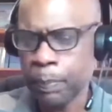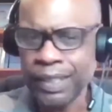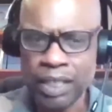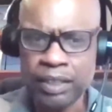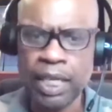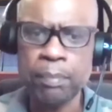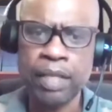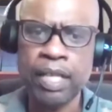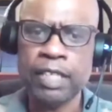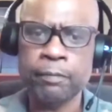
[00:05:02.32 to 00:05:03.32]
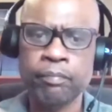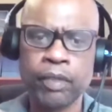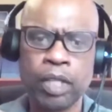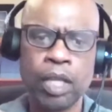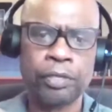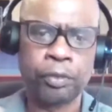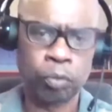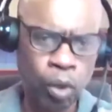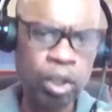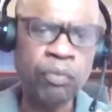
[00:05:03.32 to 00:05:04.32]
basically the same thing. The
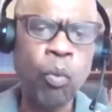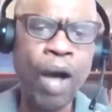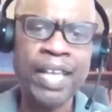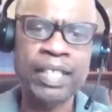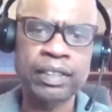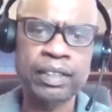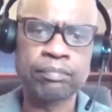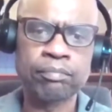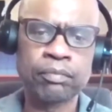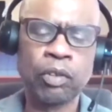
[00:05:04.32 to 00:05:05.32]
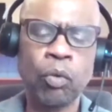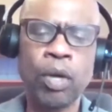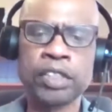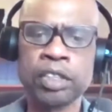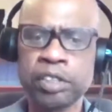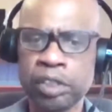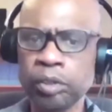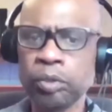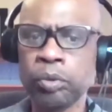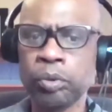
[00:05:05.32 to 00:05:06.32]
role of whites was to
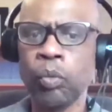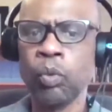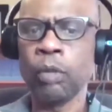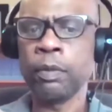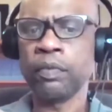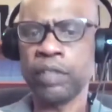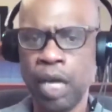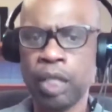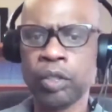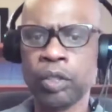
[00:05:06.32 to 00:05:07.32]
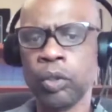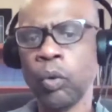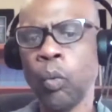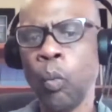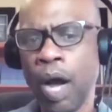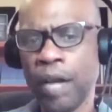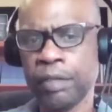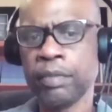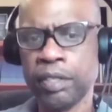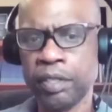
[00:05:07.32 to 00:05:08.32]
do what people of color want
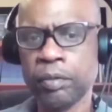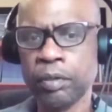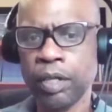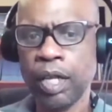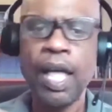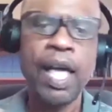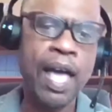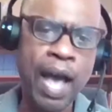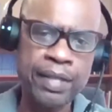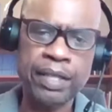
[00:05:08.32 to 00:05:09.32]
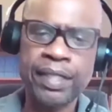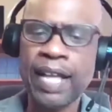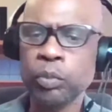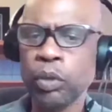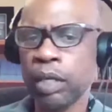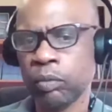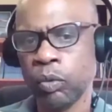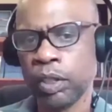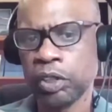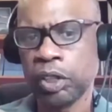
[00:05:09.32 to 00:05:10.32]
them to do. I think that's where it
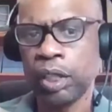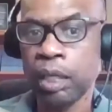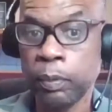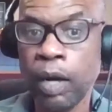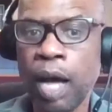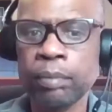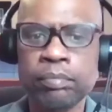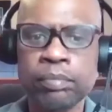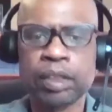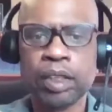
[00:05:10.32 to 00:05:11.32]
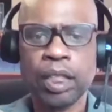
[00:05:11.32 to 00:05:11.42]
runs into a lot of problems.